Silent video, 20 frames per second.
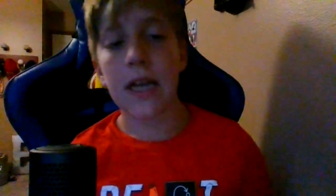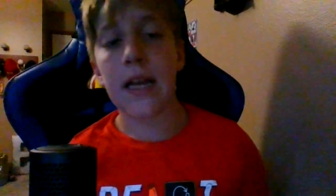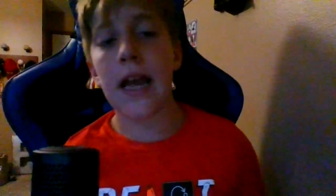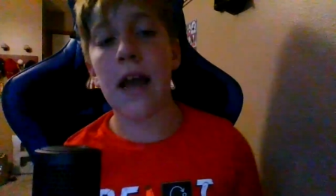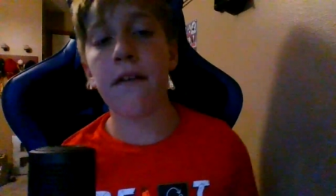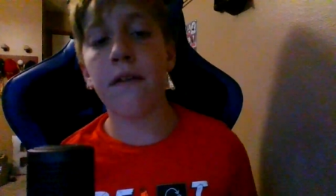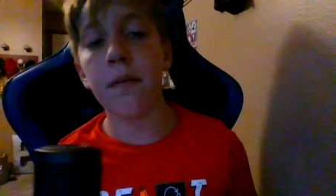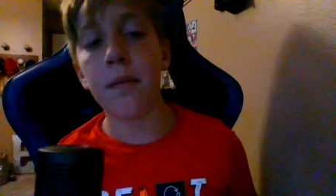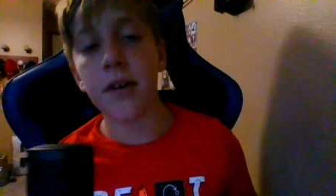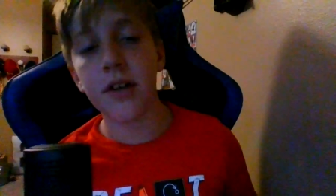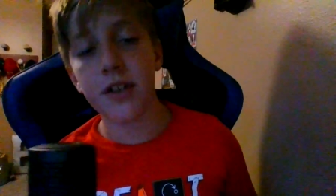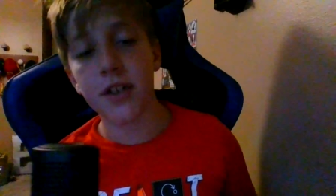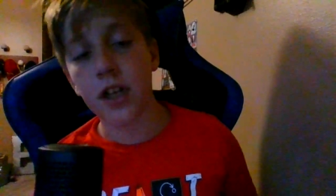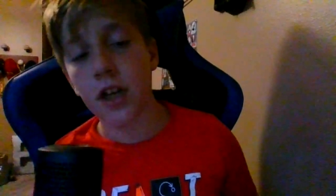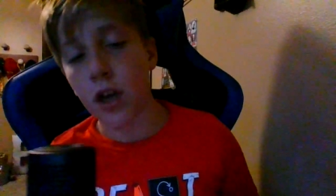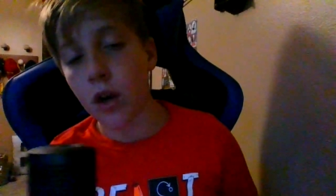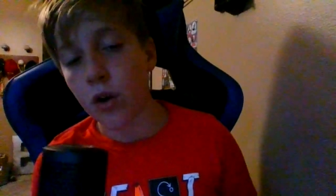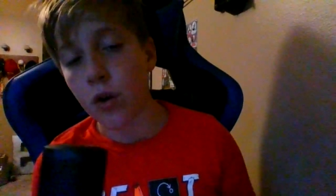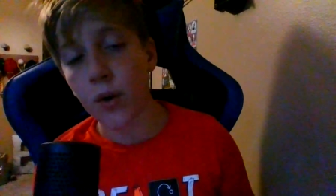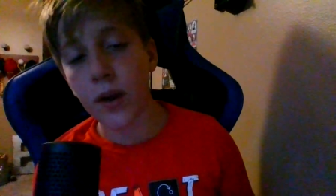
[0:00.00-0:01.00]
everybody's
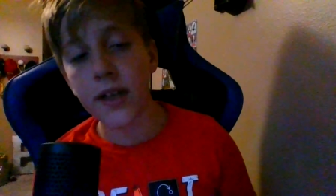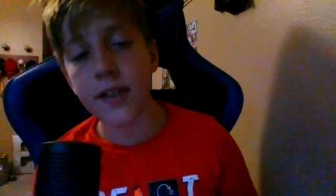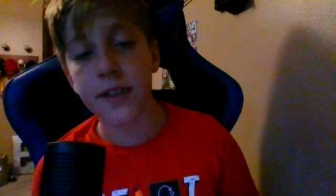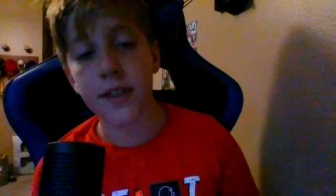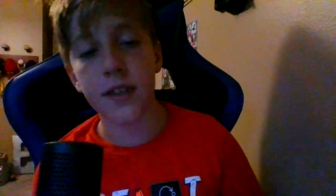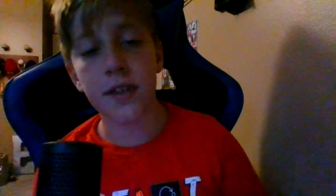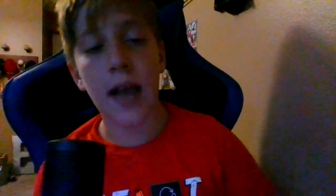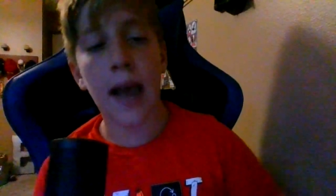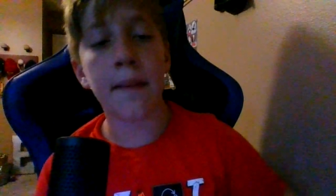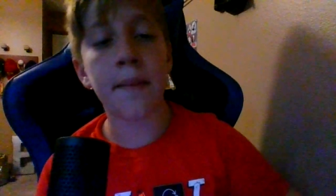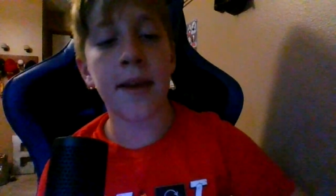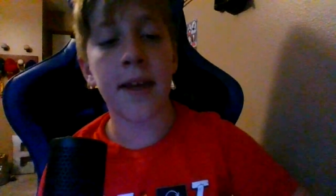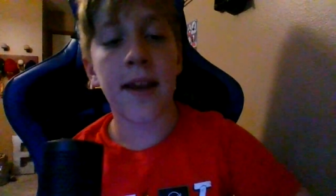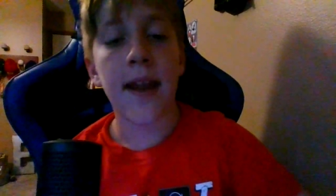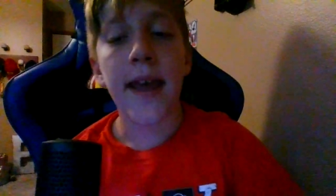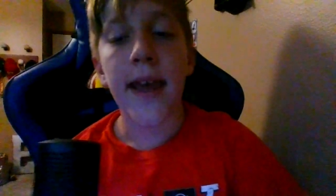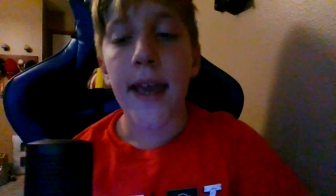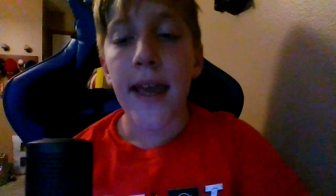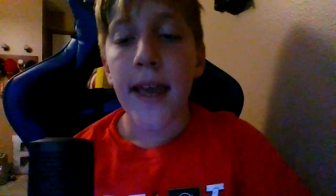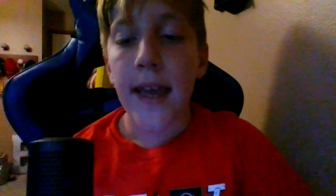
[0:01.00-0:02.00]
gonna go crazy. I mean,
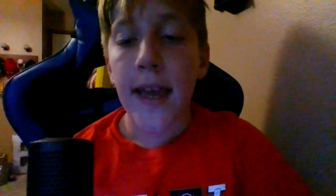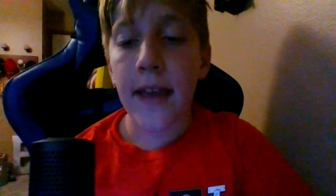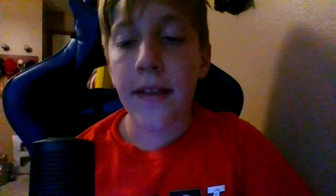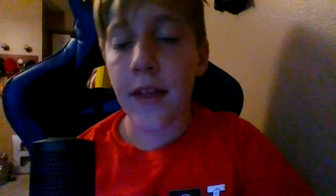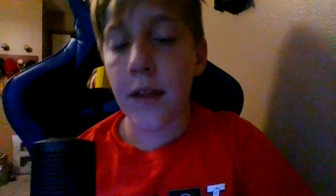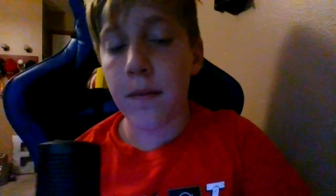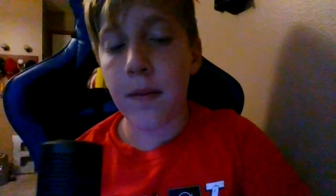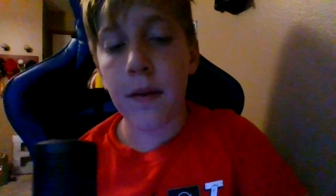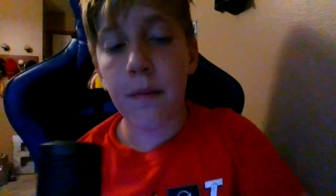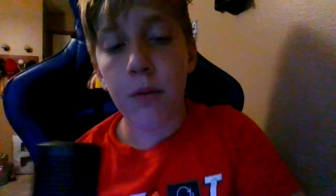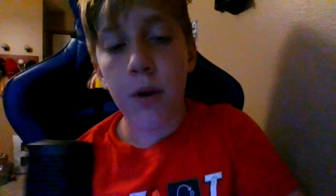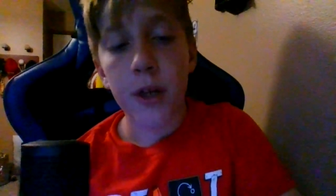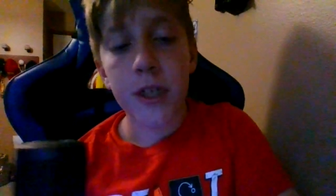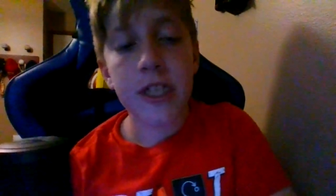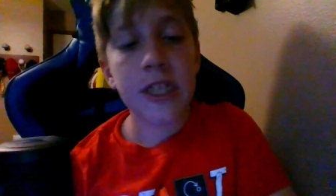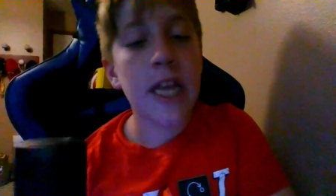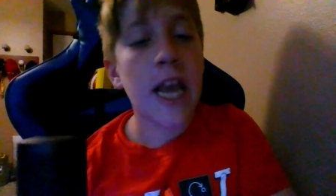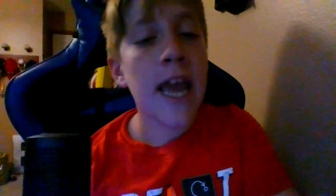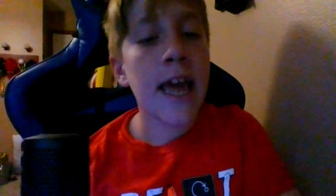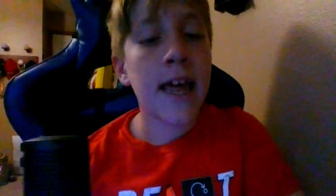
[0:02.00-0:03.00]
and then people are
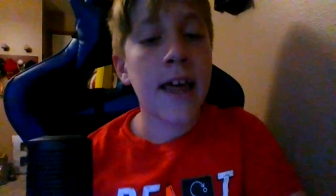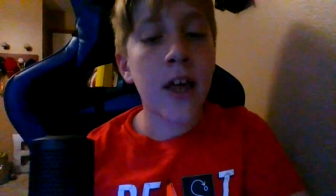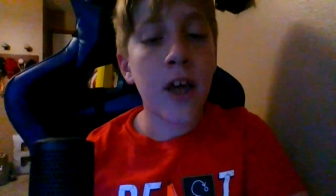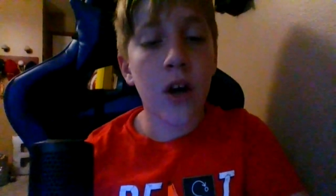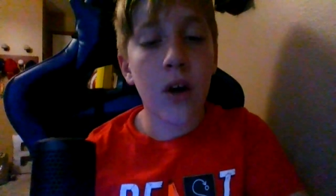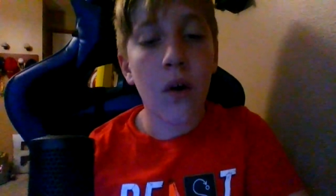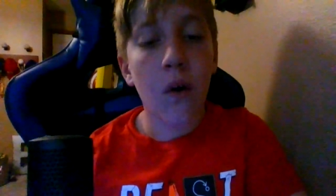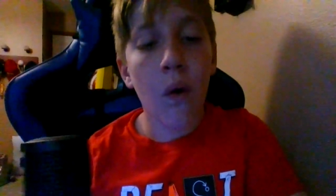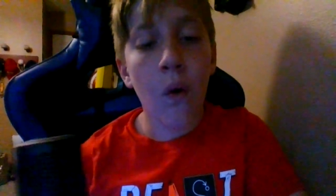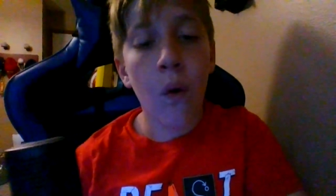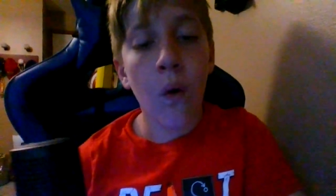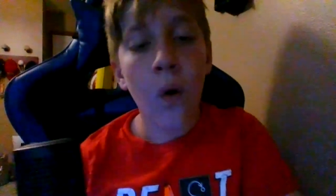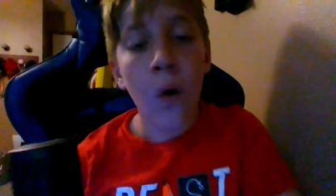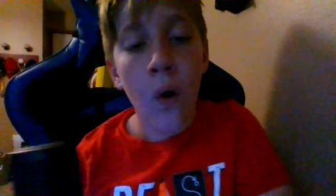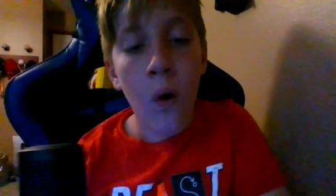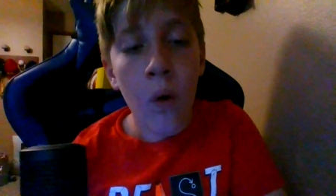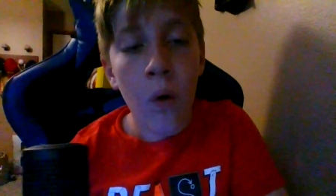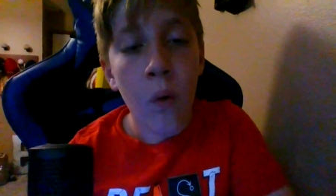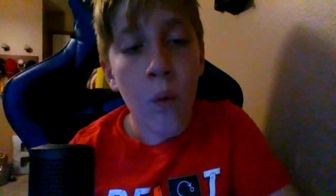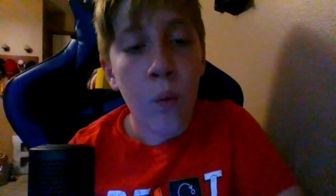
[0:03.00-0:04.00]
saying,
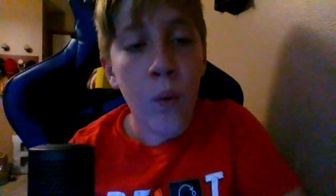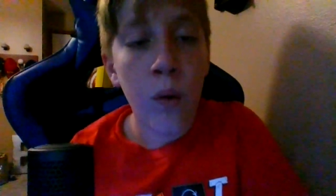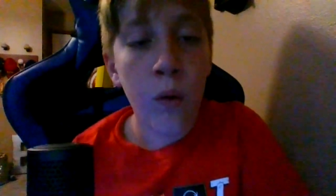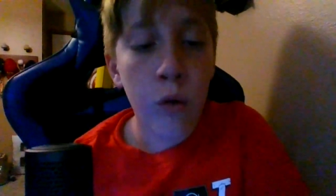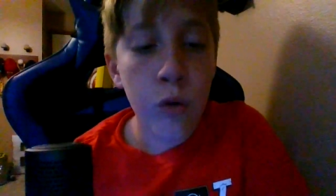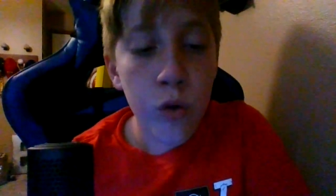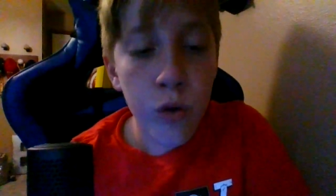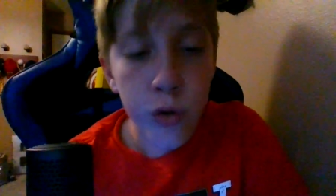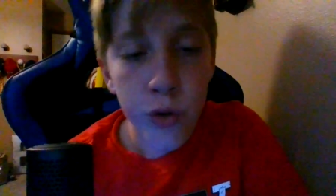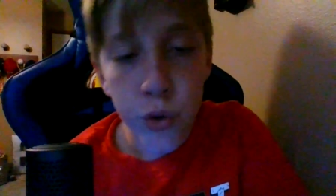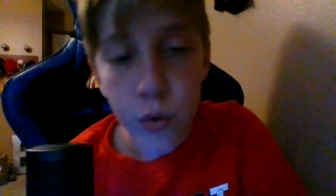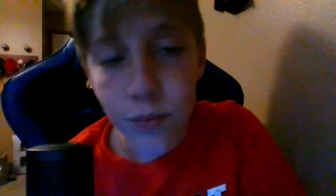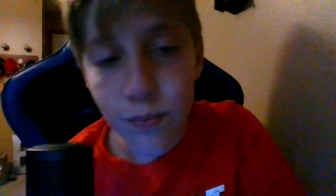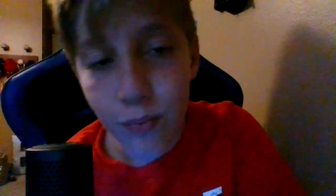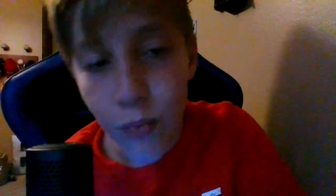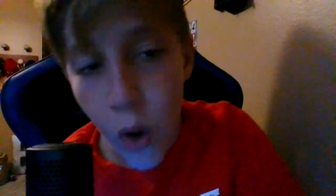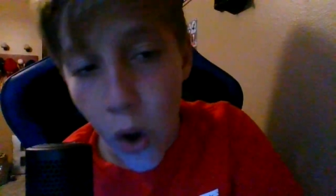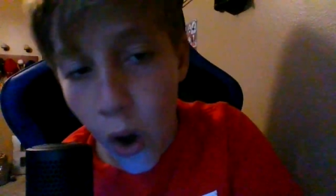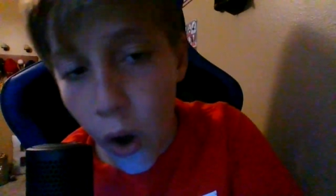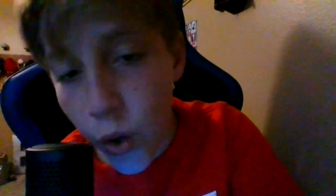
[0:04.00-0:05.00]
"Oh, well, it doesn't
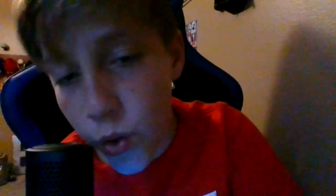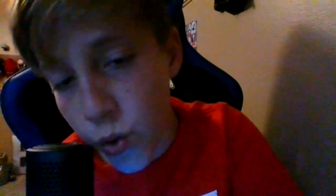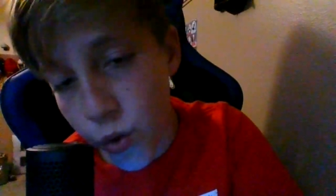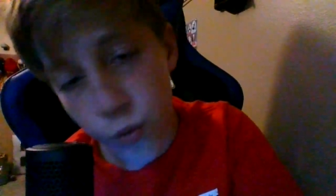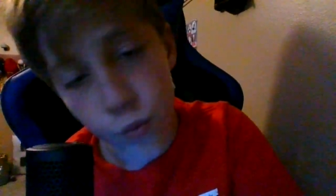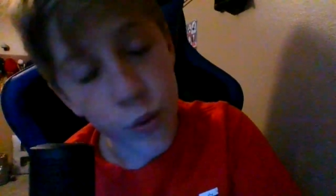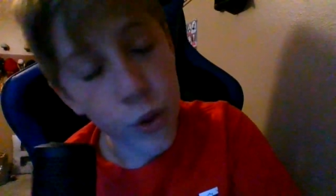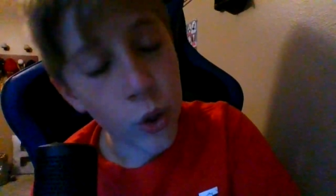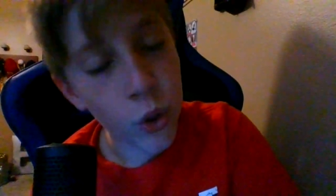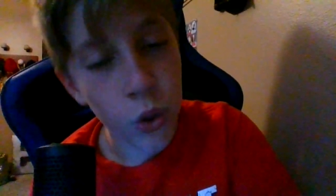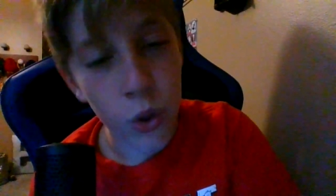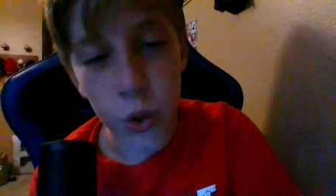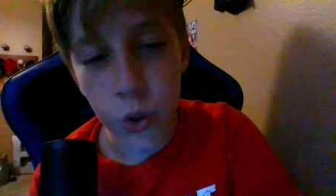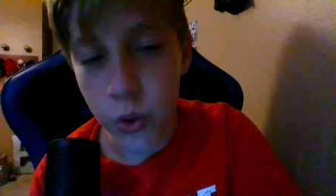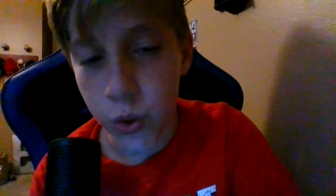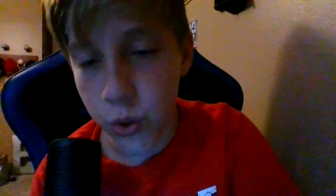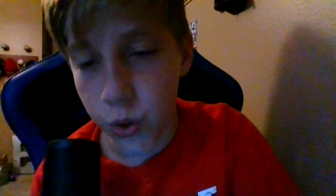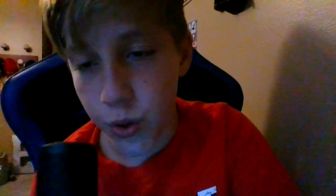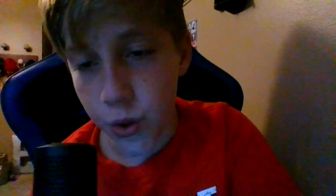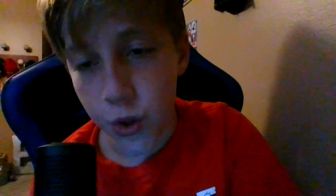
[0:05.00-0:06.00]
matter
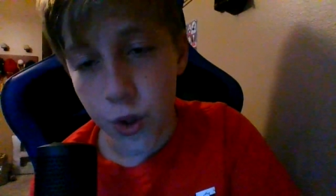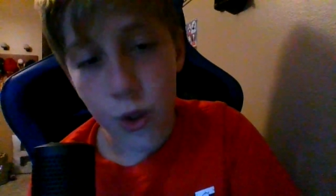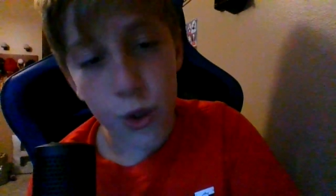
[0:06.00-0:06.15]
because